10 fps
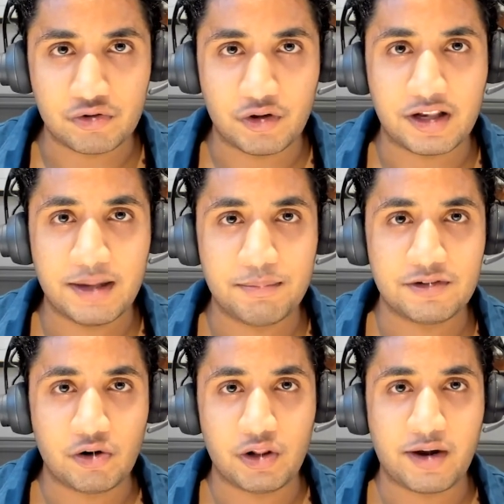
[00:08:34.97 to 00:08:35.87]
So the
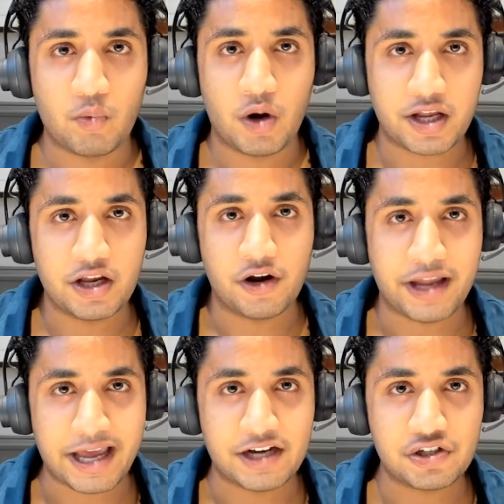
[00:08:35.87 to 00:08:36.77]
Clippers are like walking
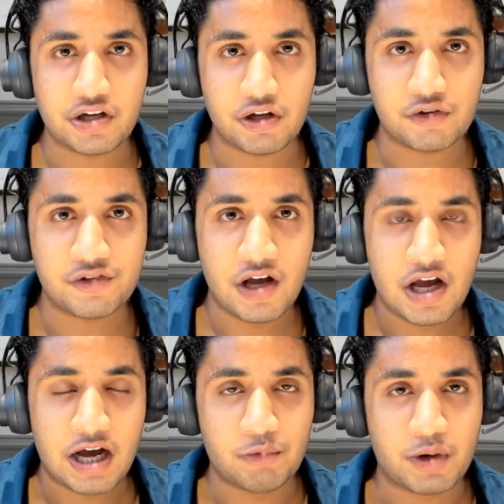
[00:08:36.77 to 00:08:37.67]
on eggshells
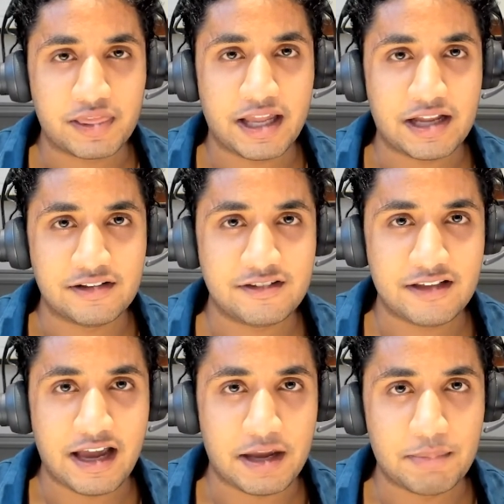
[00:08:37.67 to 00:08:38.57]
of what they can
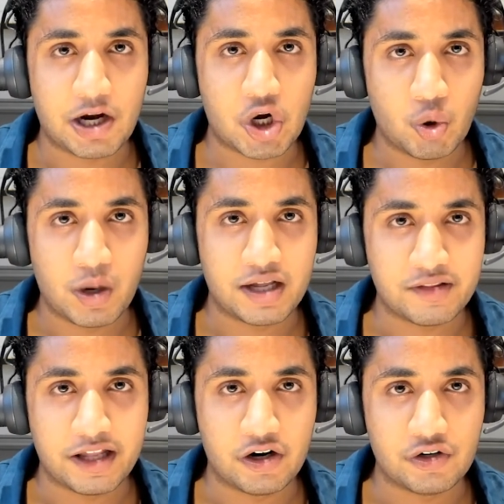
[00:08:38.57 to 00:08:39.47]
say about Kawhi
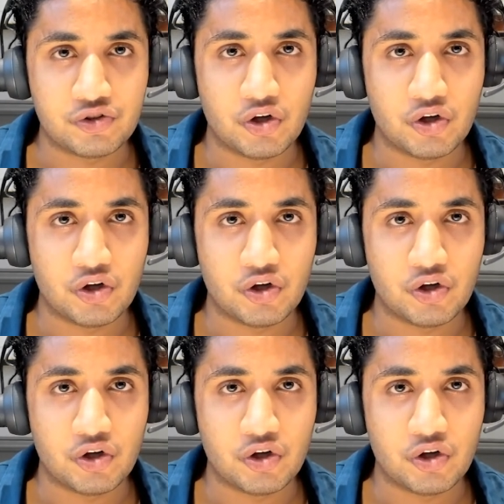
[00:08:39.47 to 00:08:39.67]
Leonard.